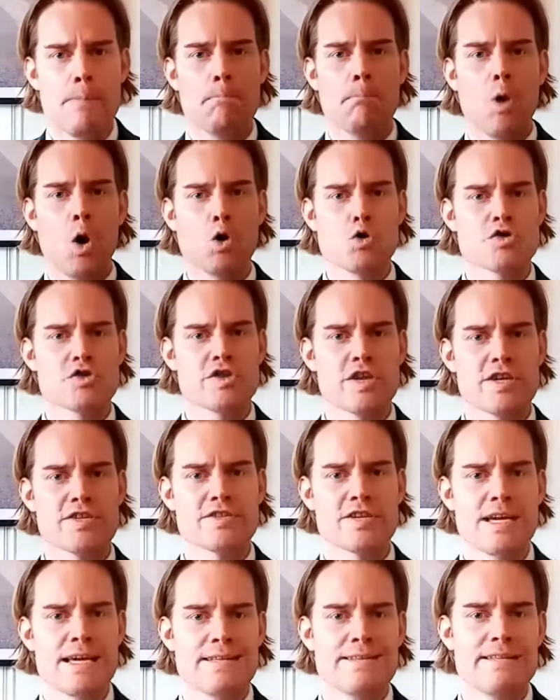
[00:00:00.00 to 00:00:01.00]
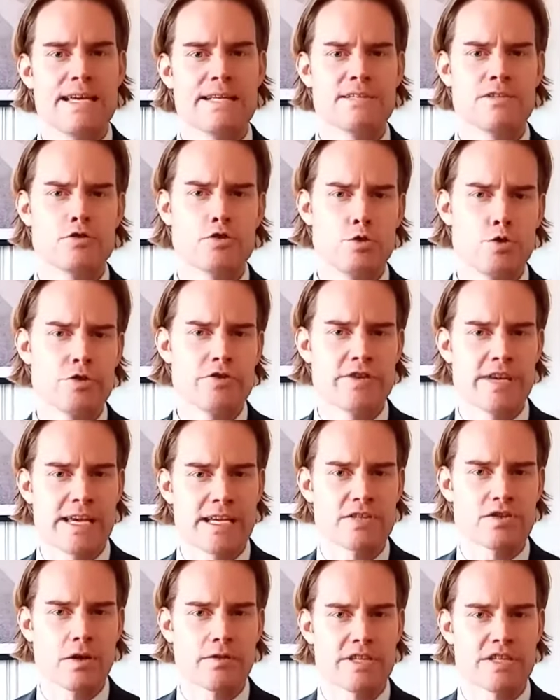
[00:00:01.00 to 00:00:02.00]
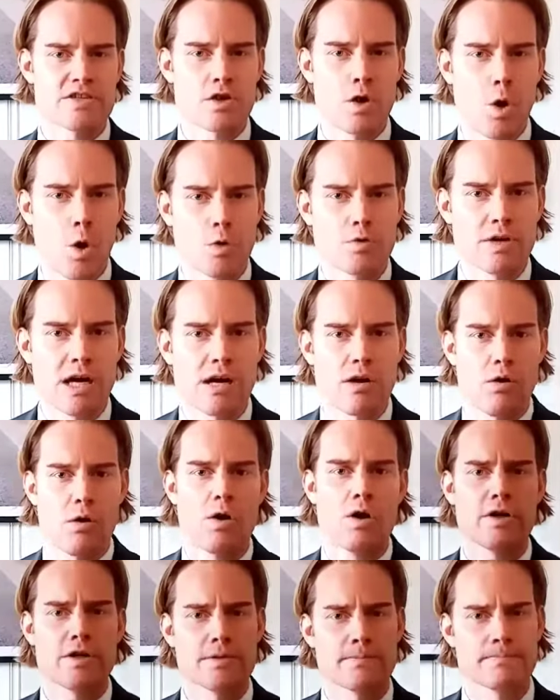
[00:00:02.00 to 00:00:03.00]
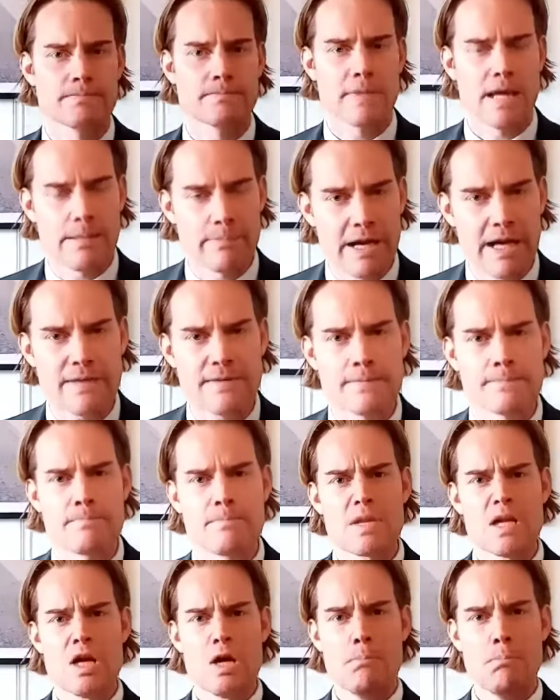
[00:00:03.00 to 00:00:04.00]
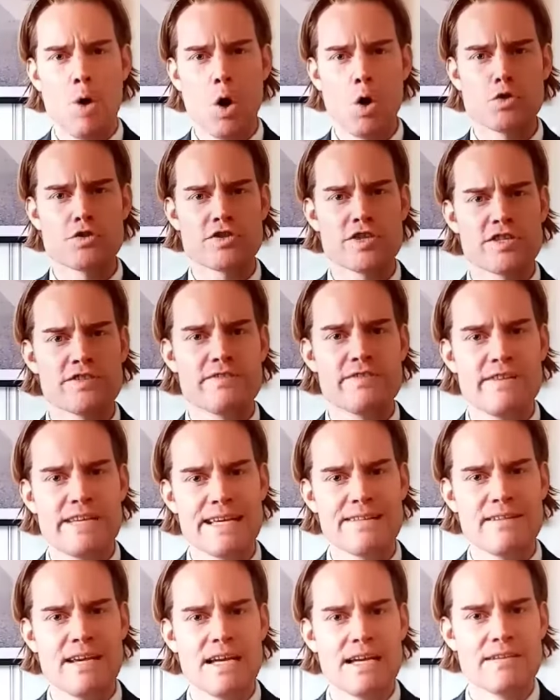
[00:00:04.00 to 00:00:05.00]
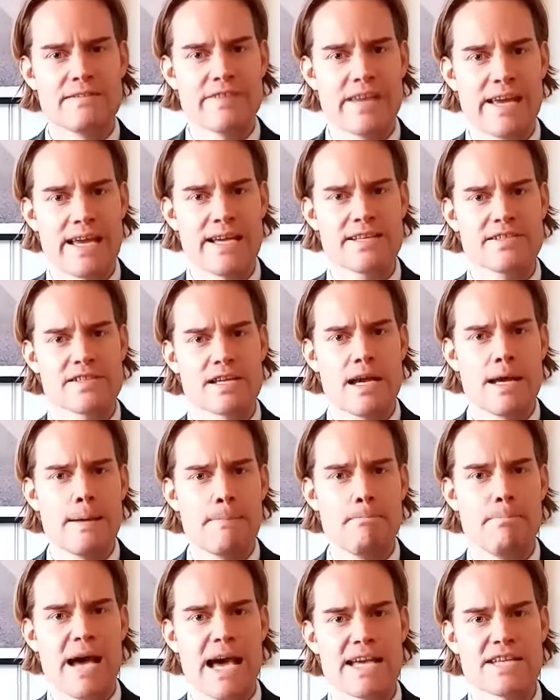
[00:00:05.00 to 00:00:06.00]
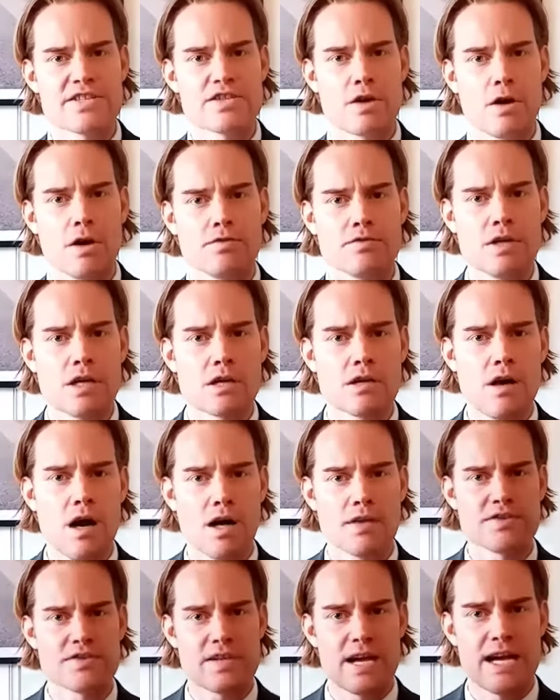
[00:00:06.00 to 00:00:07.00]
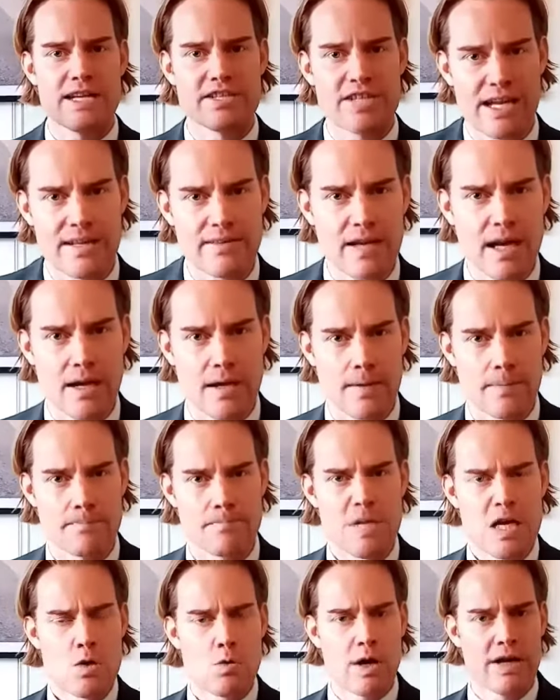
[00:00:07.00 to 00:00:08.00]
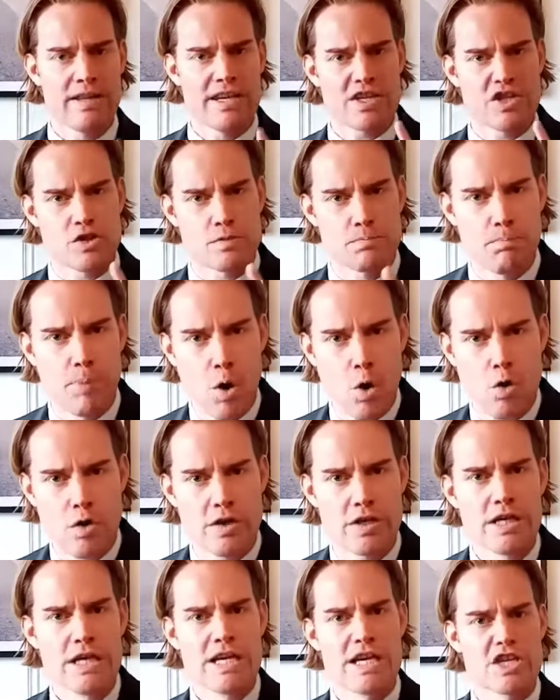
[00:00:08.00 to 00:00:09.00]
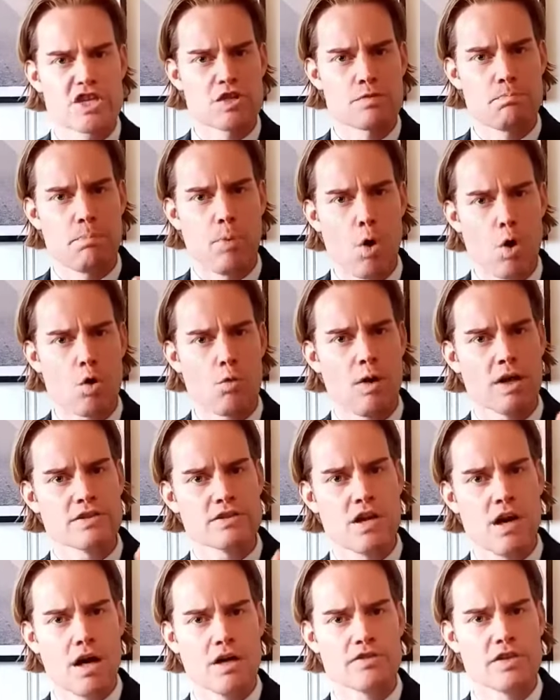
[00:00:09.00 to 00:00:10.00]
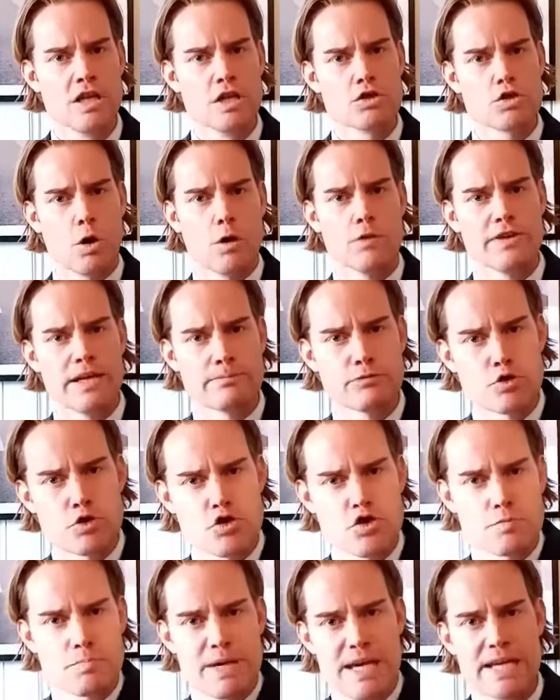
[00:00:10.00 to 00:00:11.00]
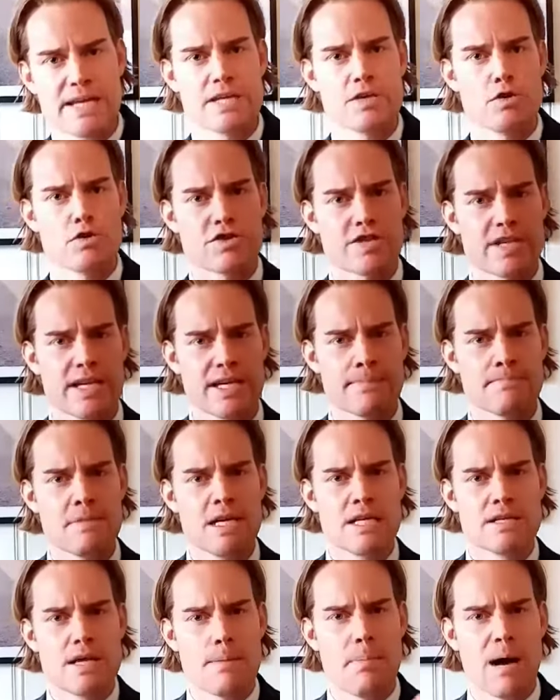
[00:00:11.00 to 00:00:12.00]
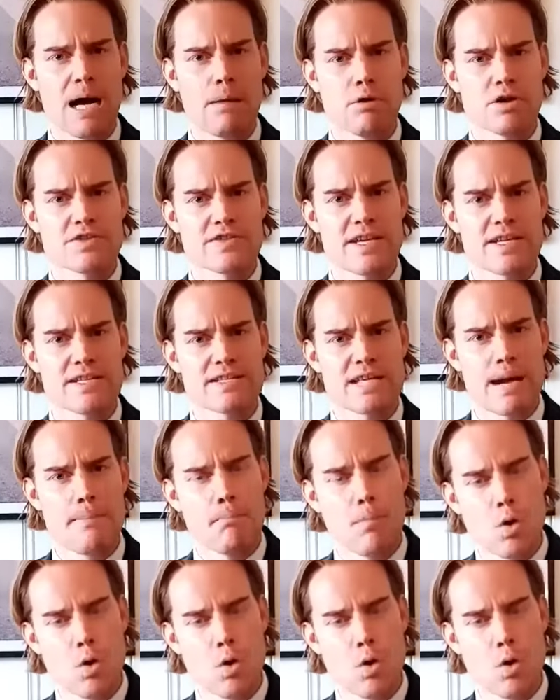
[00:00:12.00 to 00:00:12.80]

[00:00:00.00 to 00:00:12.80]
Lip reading: Moses didn't do things on his own accord. Amen? Moses did things based on God's agenda. When he spoke what God told him to speak. You see, the Bible says that